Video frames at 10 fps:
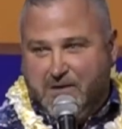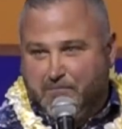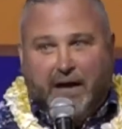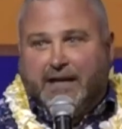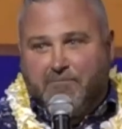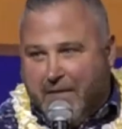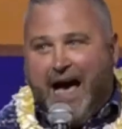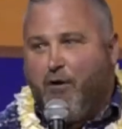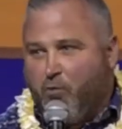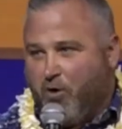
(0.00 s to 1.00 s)
But in
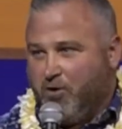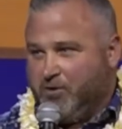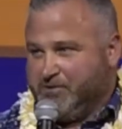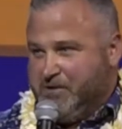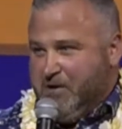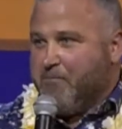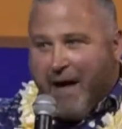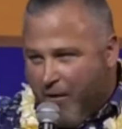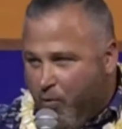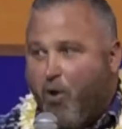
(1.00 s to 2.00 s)
my world,
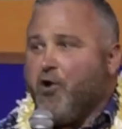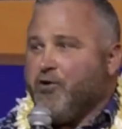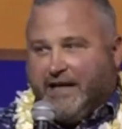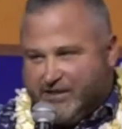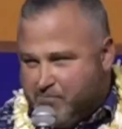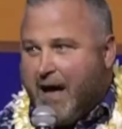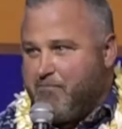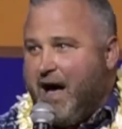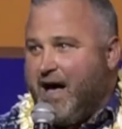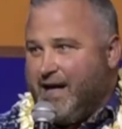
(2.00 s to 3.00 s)
my word is my
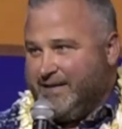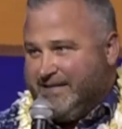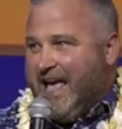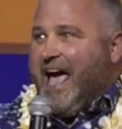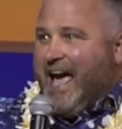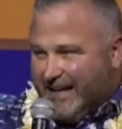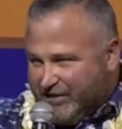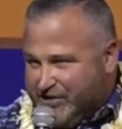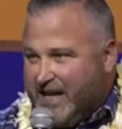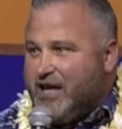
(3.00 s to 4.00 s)
bond, and a
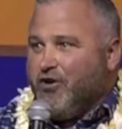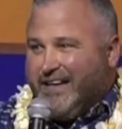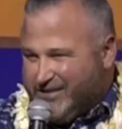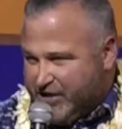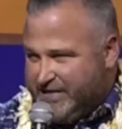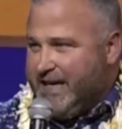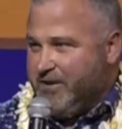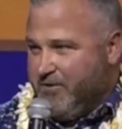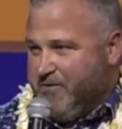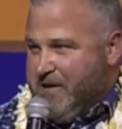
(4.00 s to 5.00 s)
deal is a deal.